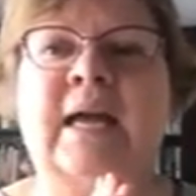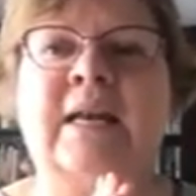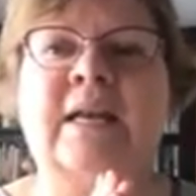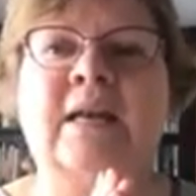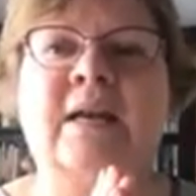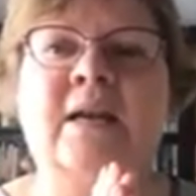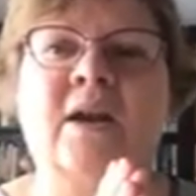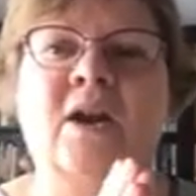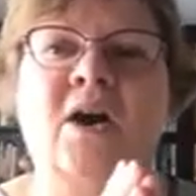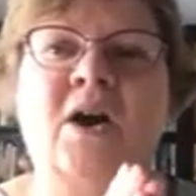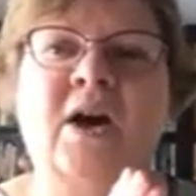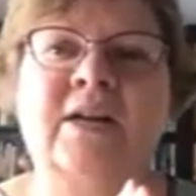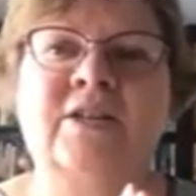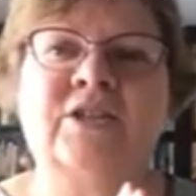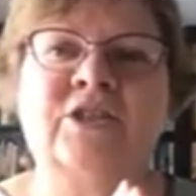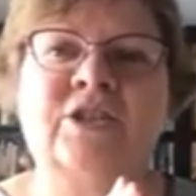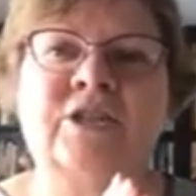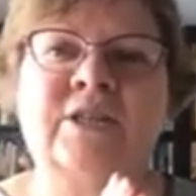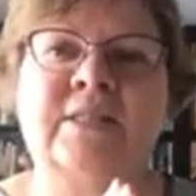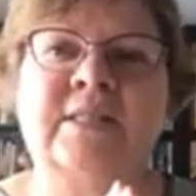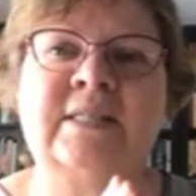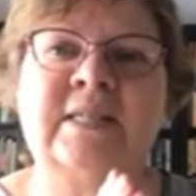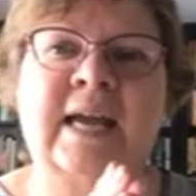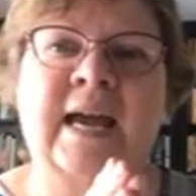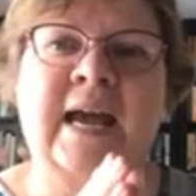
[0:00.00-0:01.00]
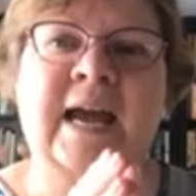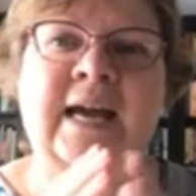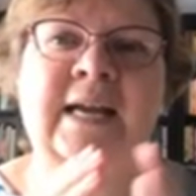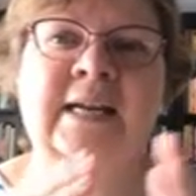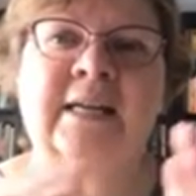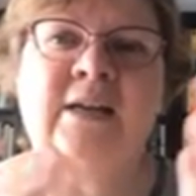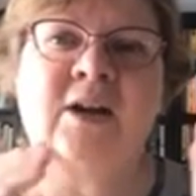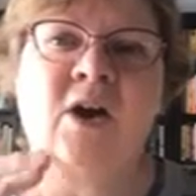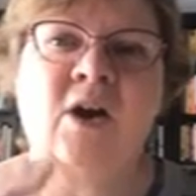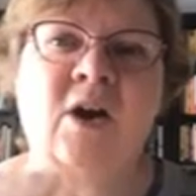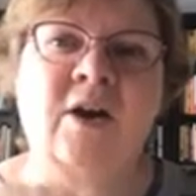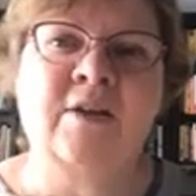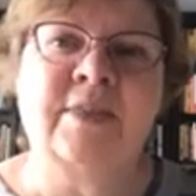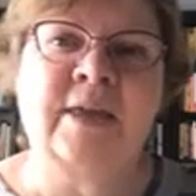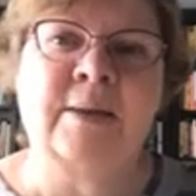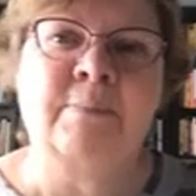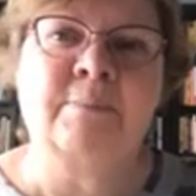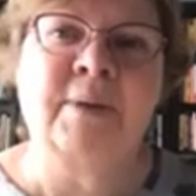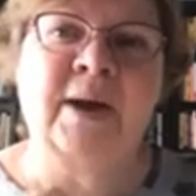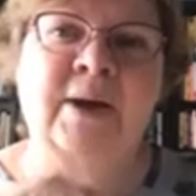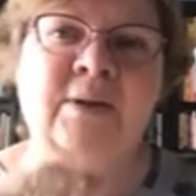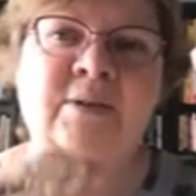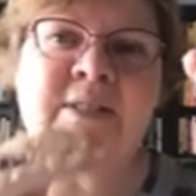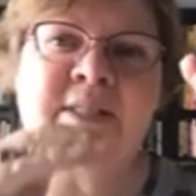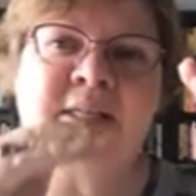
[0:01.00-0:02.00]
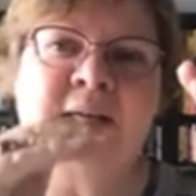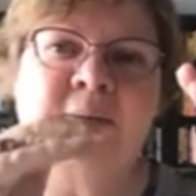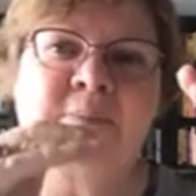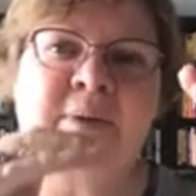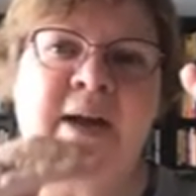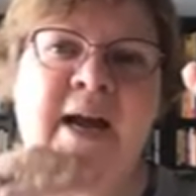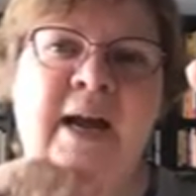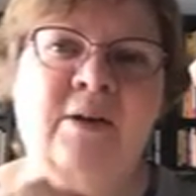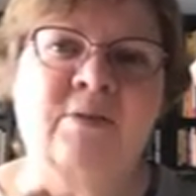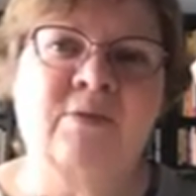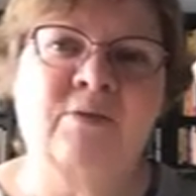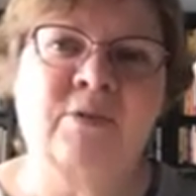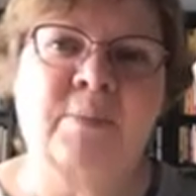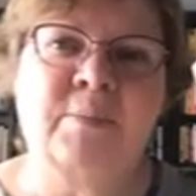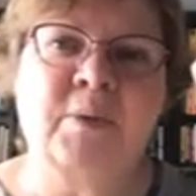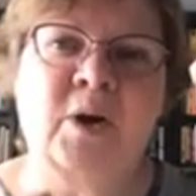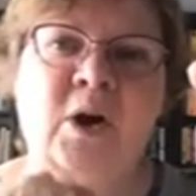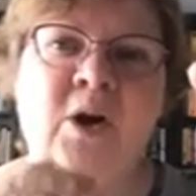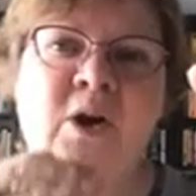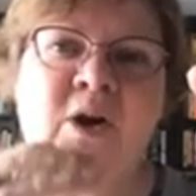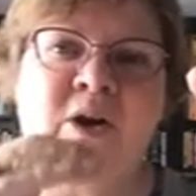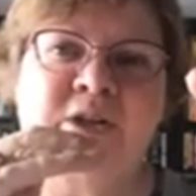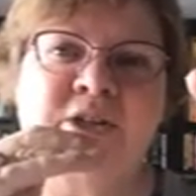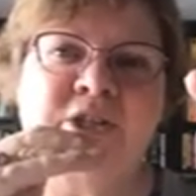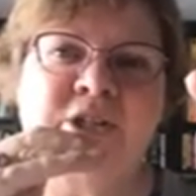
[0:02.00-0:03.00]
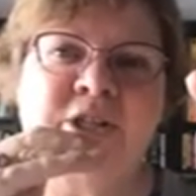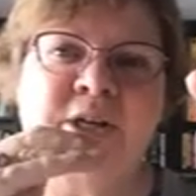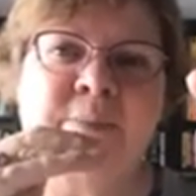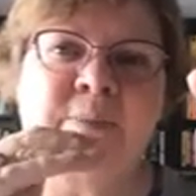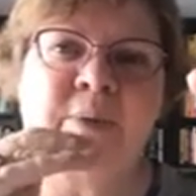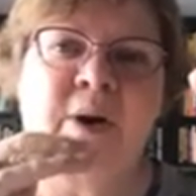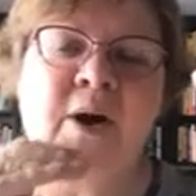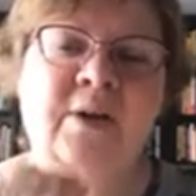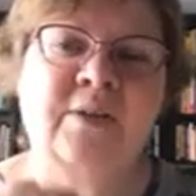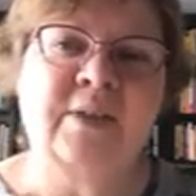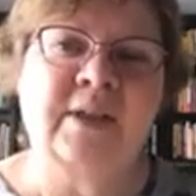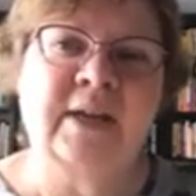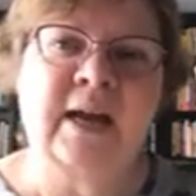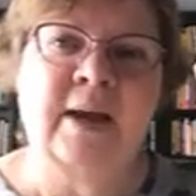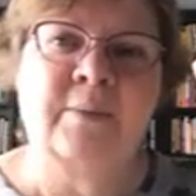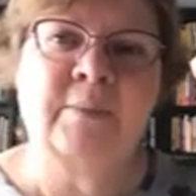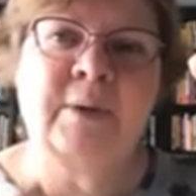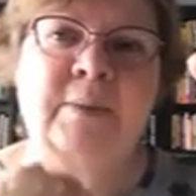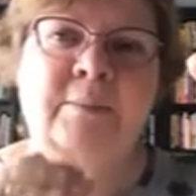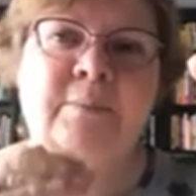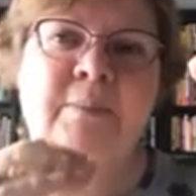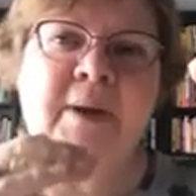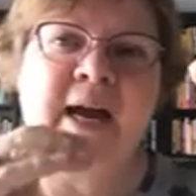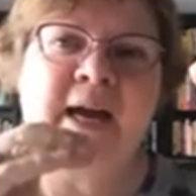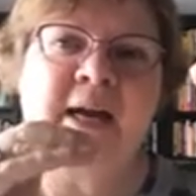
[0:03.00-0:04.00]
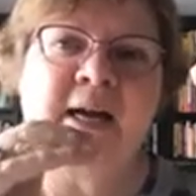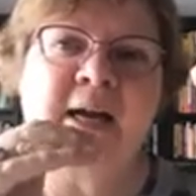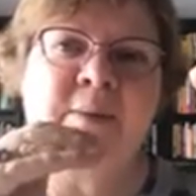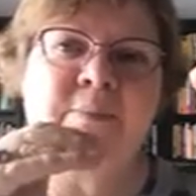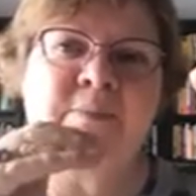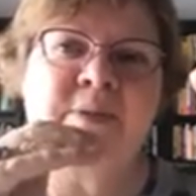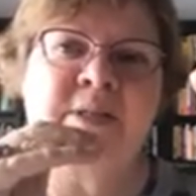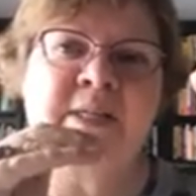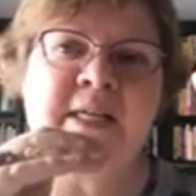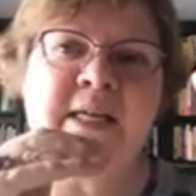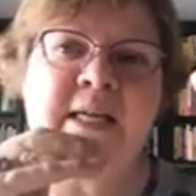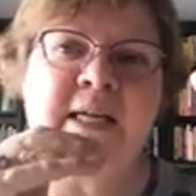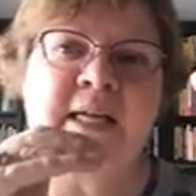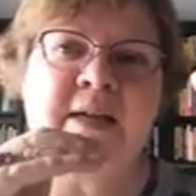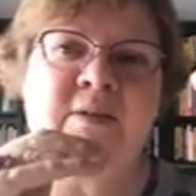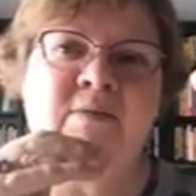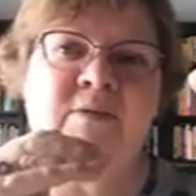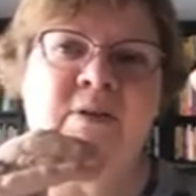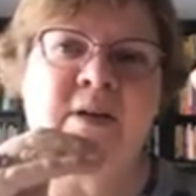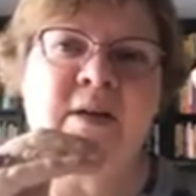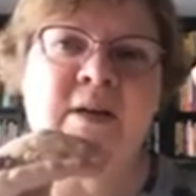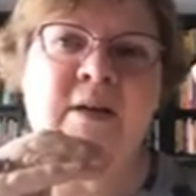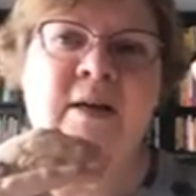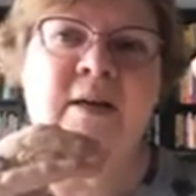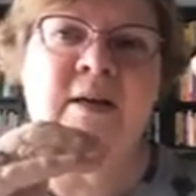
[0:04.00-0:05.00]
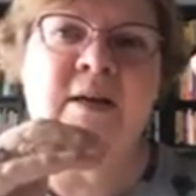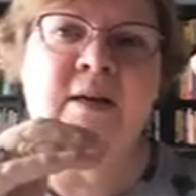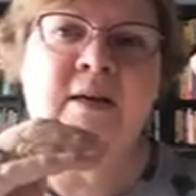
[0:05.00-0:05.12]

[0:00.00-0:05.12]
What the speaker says: Not just at, are they bouncing back from a hardship? Are they coming back up to even